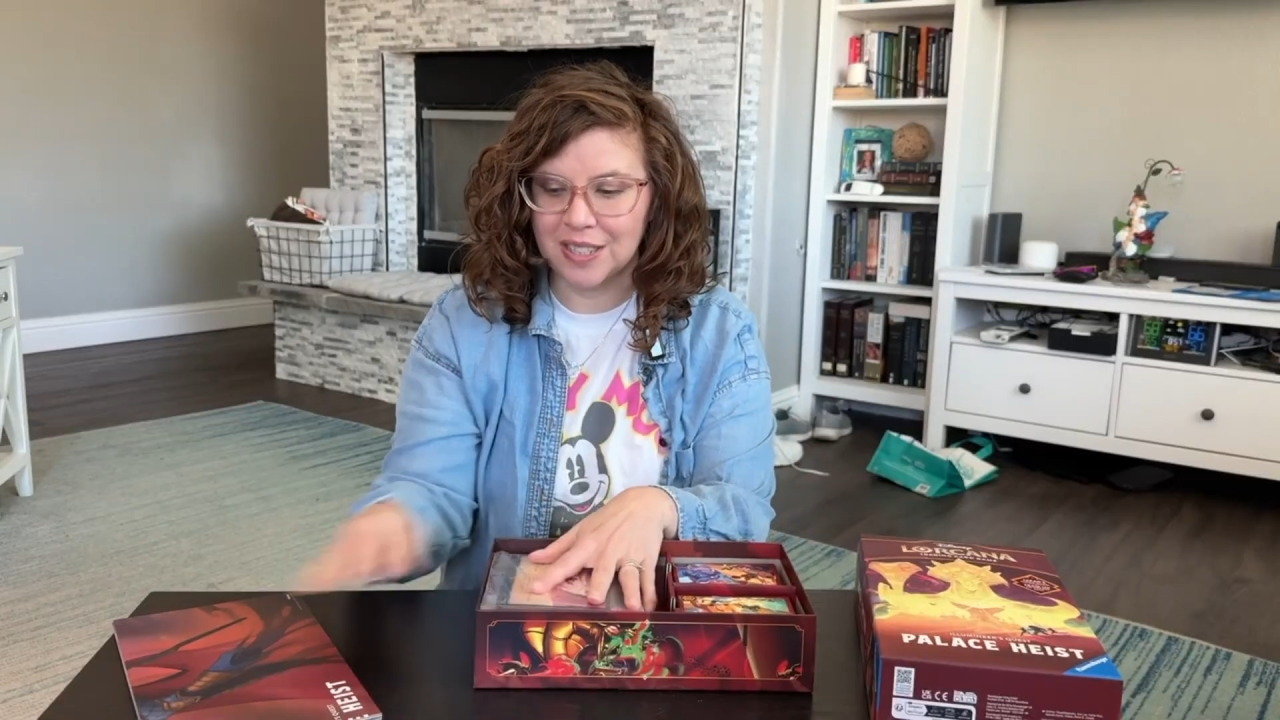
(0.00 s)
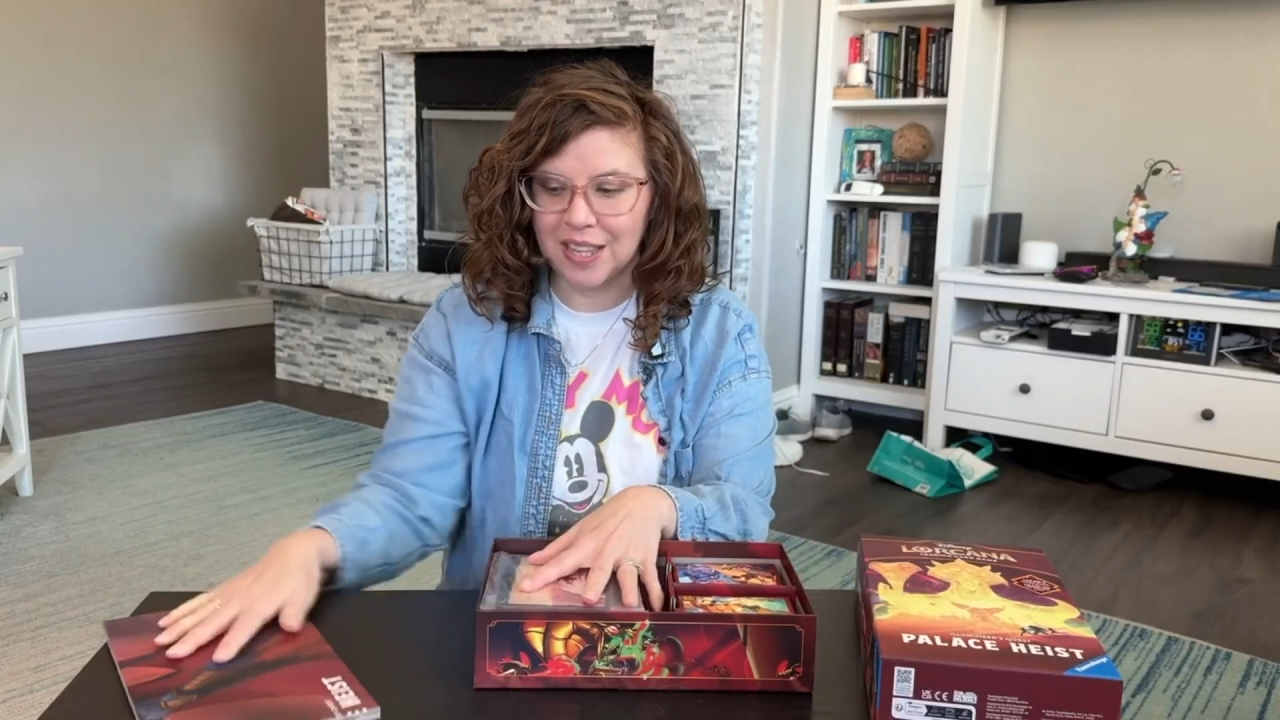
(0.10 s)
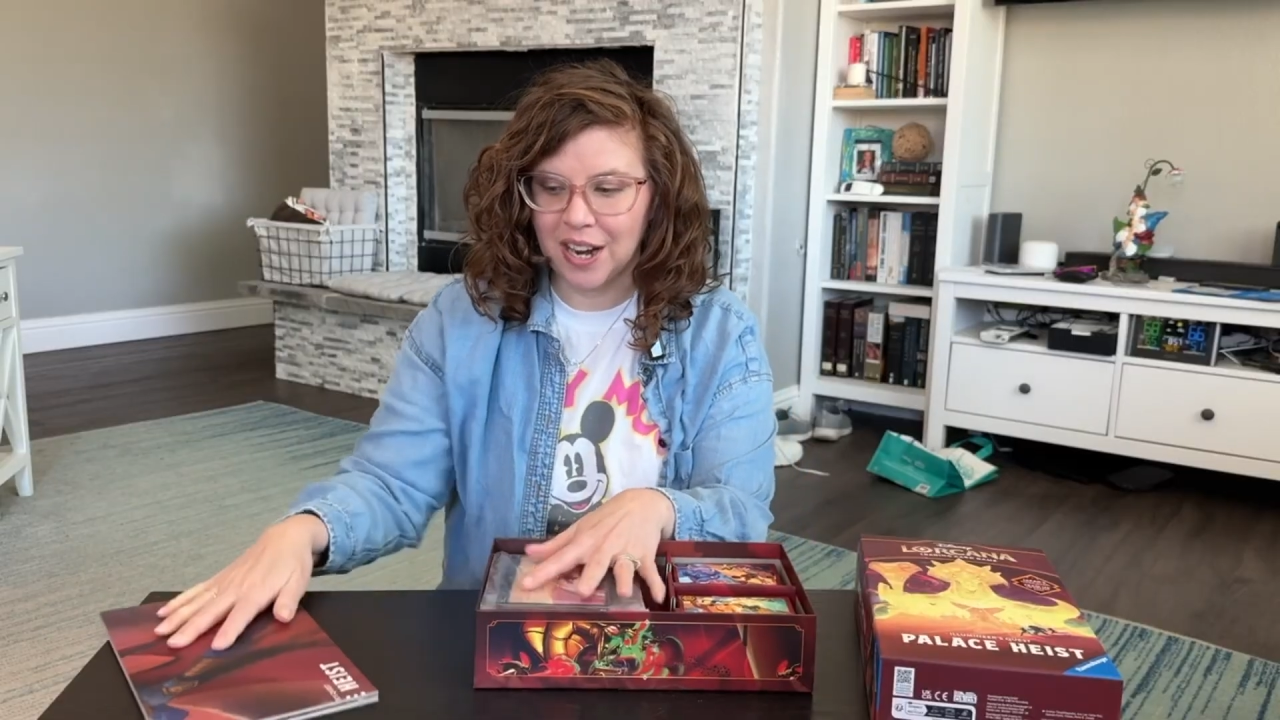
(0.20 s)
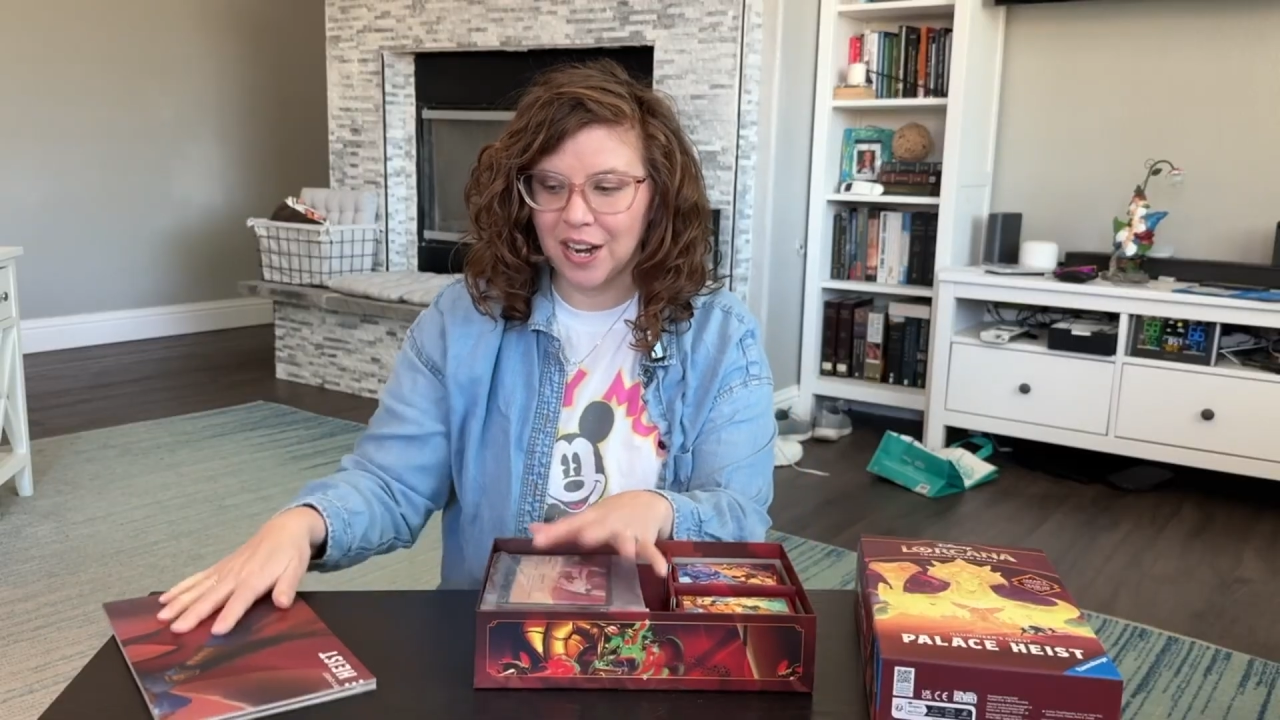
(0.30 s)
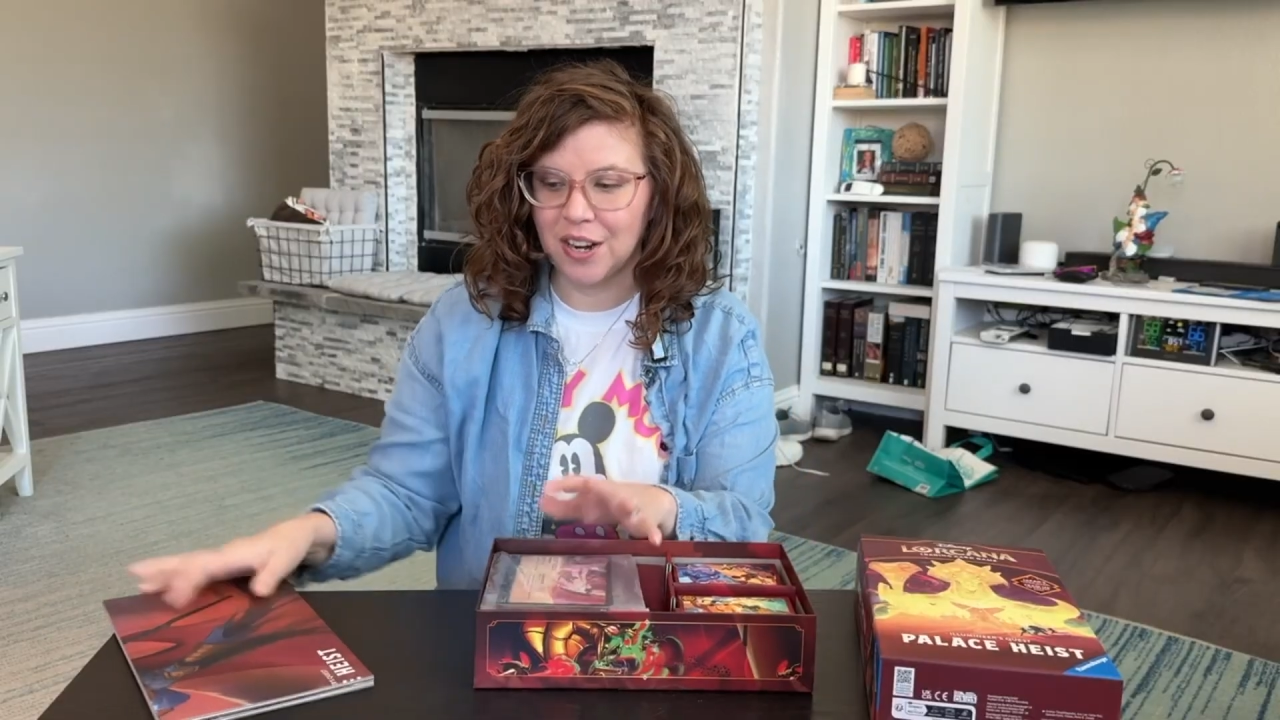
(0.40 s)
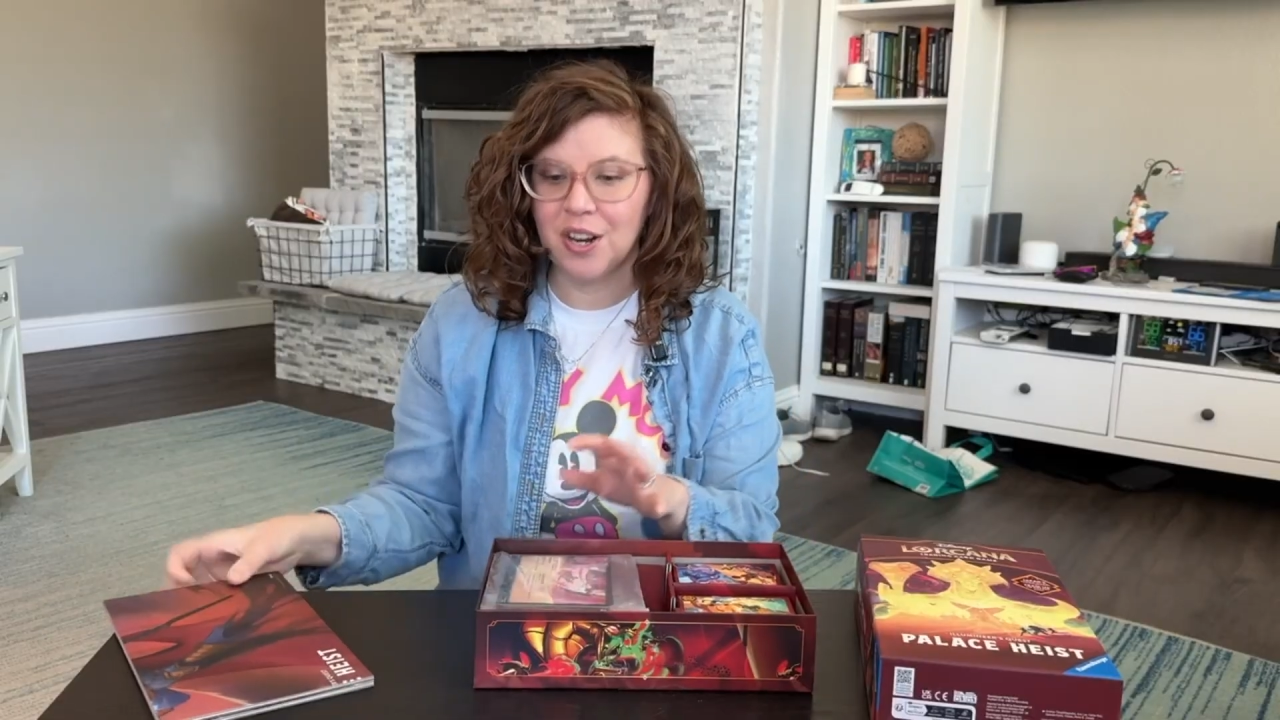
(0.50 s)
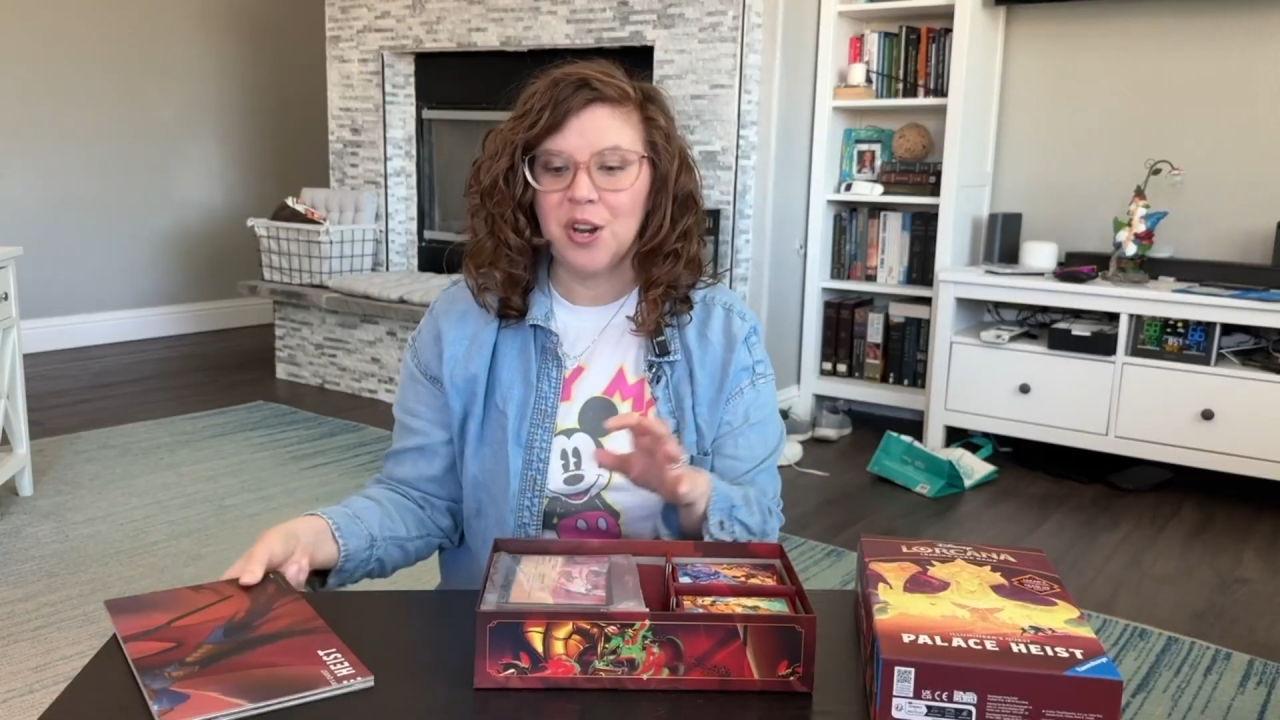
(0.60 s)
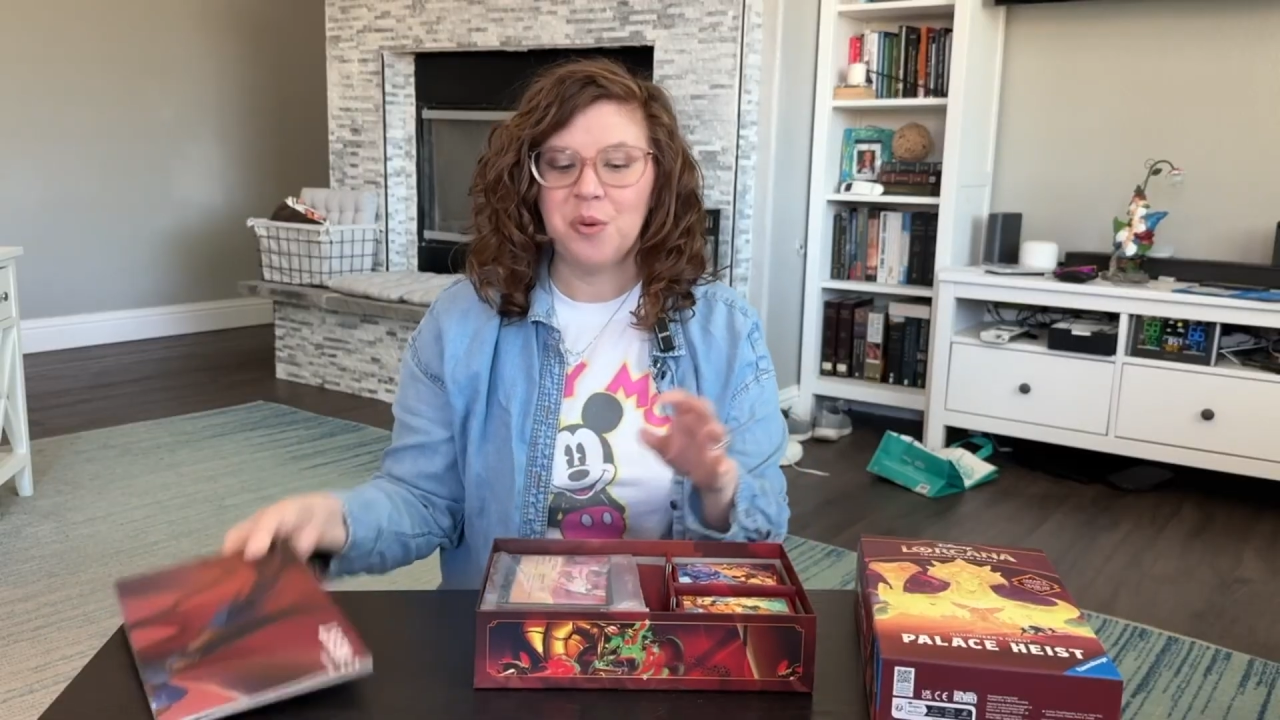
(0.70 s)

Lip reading: there.